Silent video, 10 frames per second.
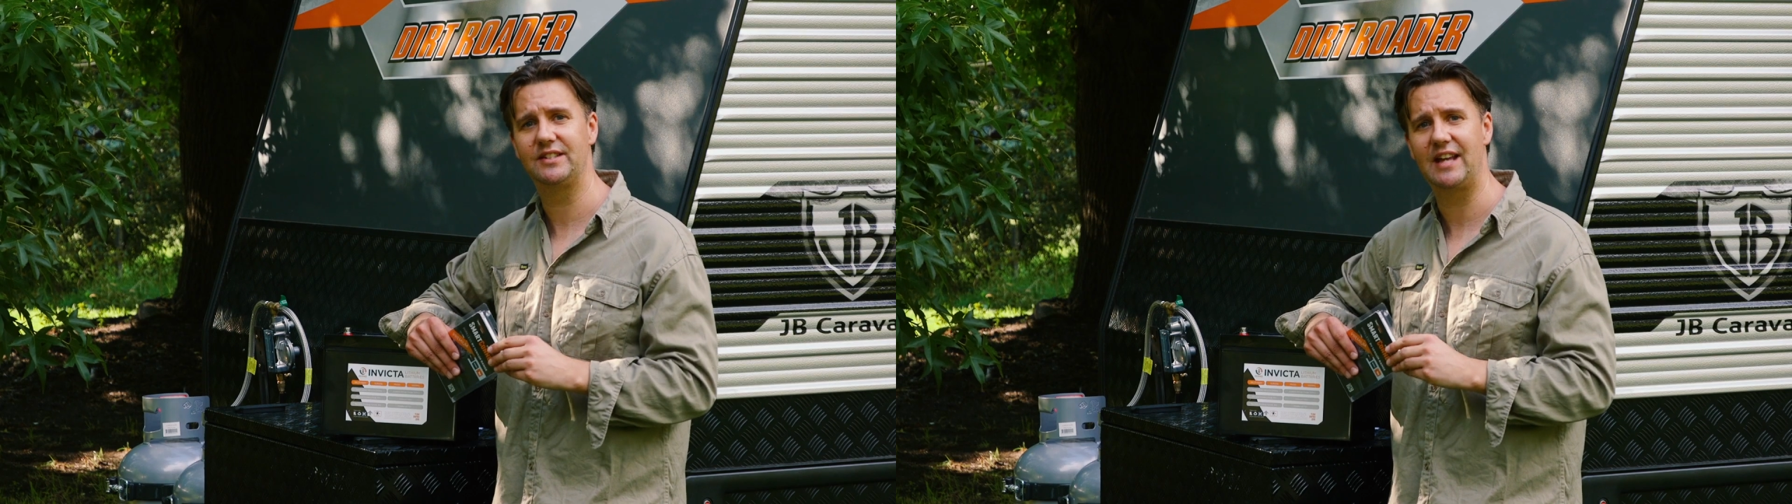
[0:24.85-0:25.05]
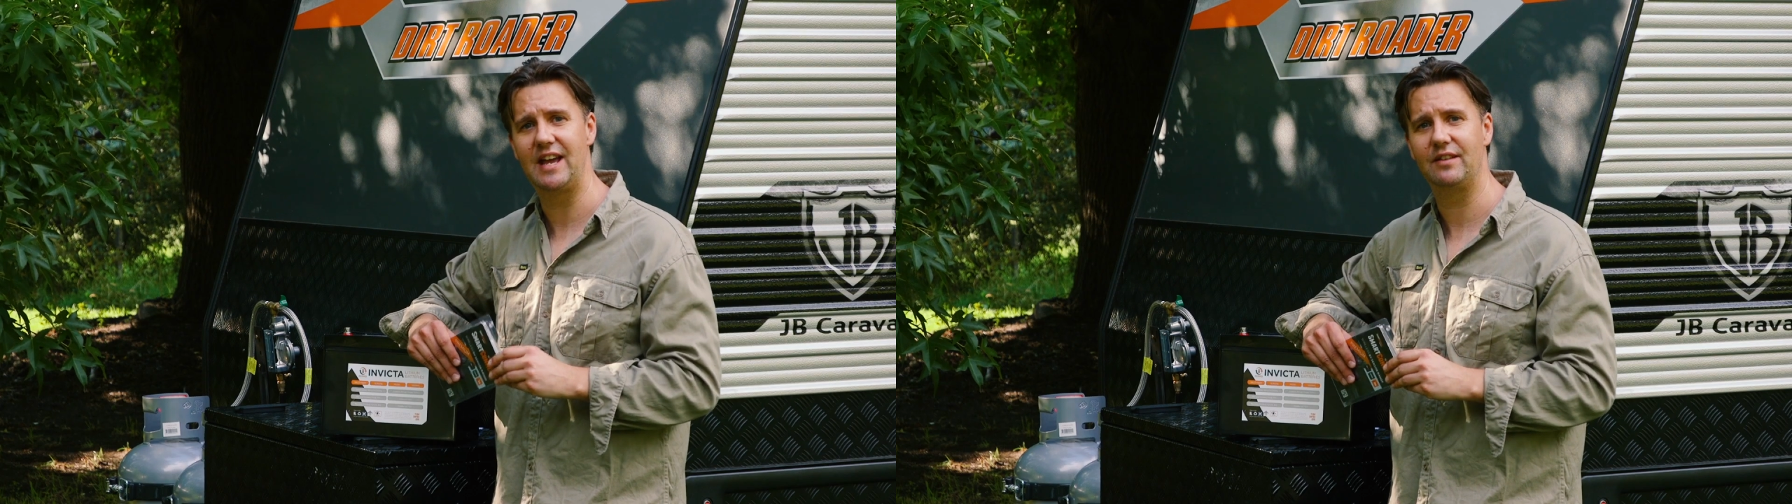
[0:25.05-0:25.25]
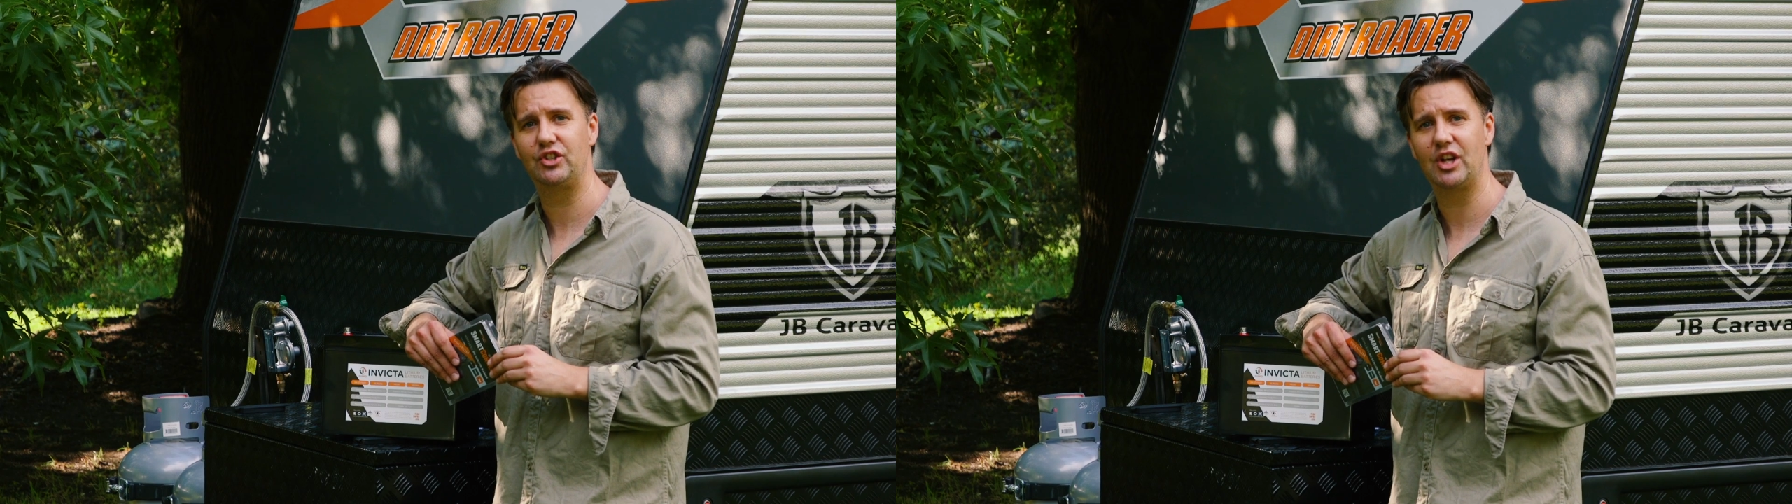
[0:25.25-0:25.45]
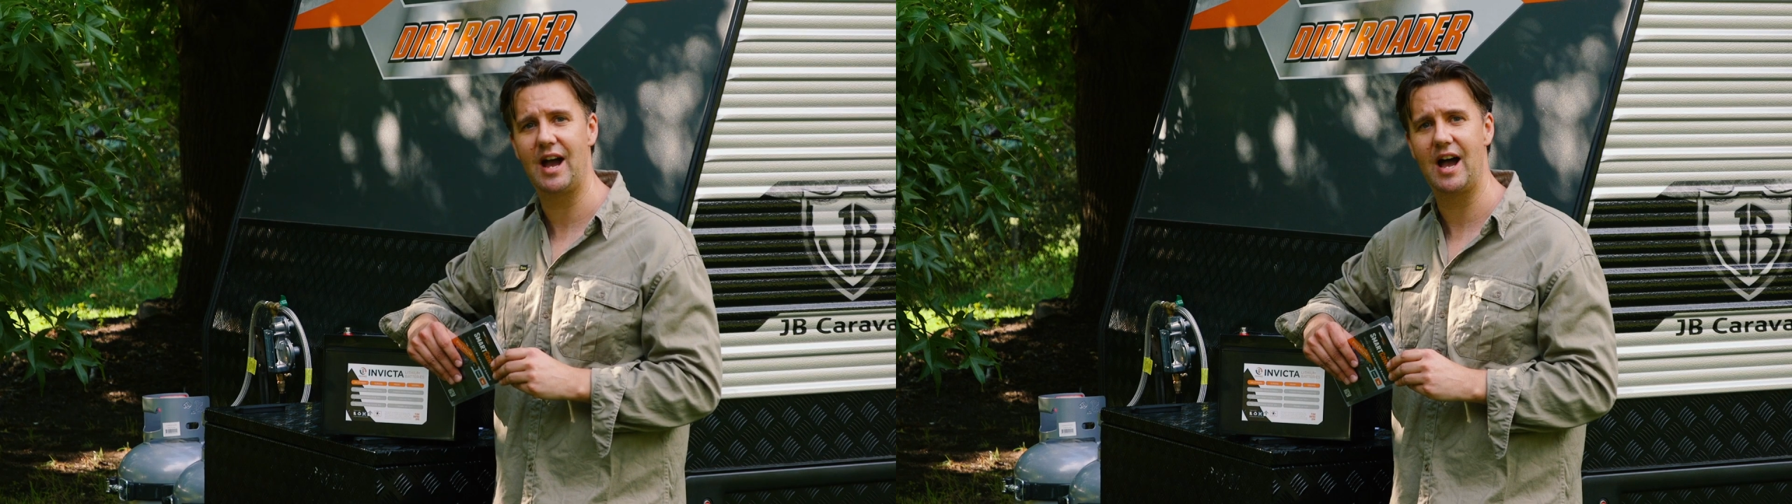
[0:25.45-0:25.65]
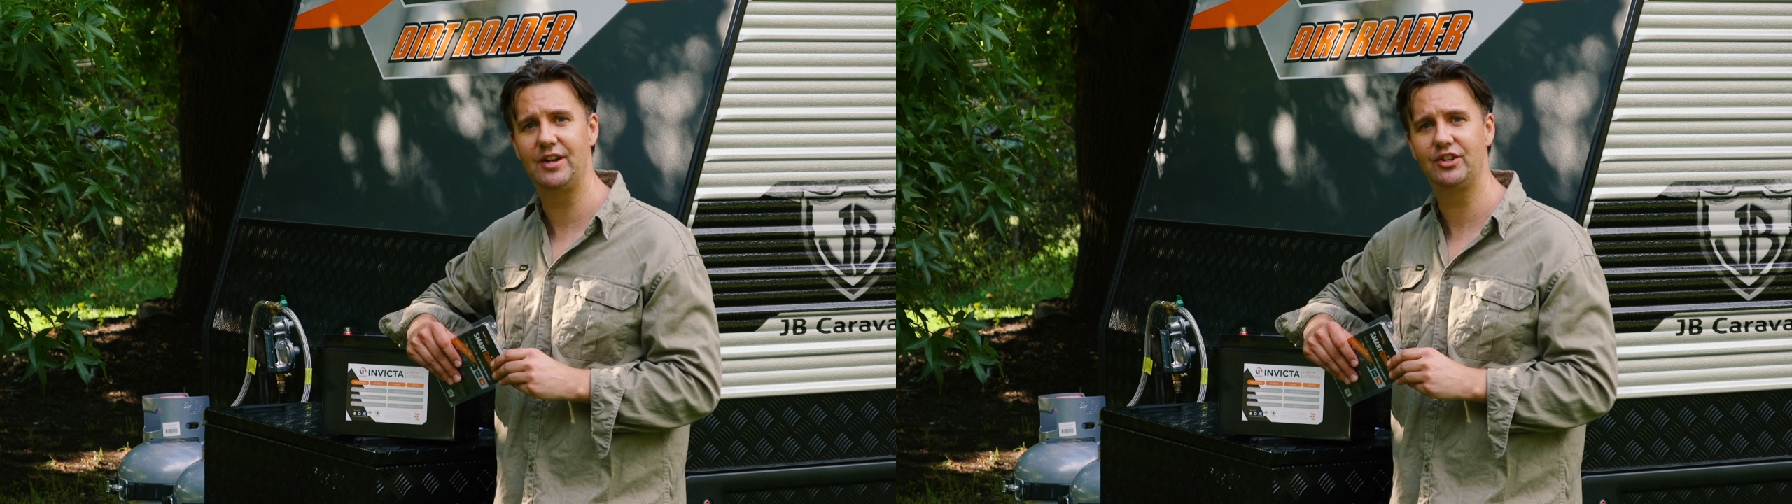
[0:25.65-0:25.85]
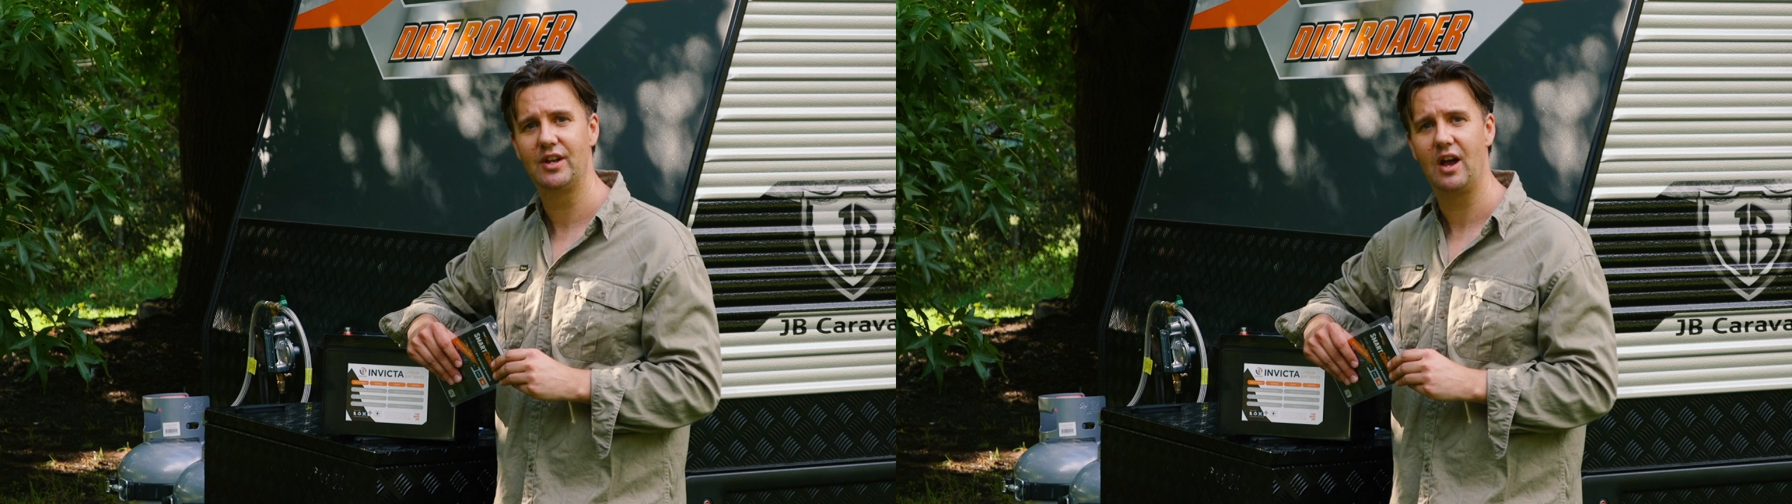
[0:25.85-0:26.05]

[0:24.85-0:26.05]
state of charge